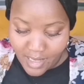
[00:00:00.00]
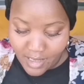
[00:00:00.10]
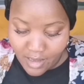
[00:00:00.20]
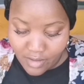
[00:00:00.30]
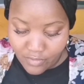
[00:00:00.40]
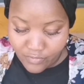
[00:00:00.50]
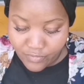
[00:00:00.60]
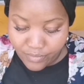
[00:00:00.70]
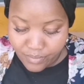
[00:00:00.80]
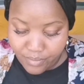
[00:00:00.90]
I
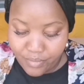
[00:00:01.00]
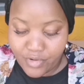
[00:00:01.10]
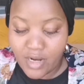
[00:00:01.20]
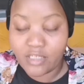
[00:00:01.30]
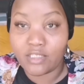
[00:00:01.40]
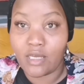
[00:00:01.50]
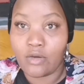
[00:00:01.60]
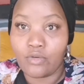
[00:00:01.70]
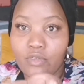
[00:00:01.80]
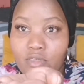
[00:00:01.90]
have brushed
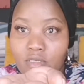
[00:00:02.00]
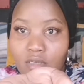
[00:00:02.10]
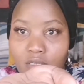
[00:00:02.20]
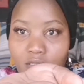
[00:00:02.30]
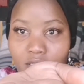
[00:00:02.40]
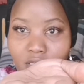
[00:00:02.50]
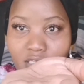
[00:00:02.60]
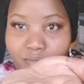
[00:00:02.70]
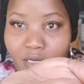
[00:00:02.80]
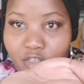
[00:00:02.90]
out
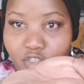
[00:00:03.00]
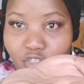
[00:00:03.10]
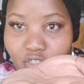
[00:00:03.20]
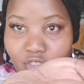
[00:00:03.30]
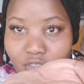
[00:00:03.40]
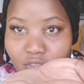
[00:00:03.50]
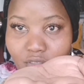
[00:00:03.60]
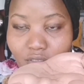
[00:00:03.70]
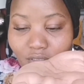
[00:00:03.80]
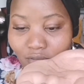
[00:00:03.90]
this much.
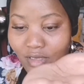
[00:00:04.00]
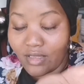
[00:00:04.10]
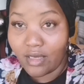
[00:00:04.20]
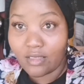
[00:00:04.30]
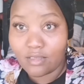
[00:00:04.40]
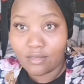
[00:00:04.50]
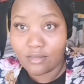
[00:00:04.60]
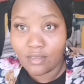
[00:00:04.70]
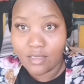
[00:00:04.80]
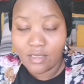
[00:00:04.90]
Look at that.
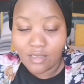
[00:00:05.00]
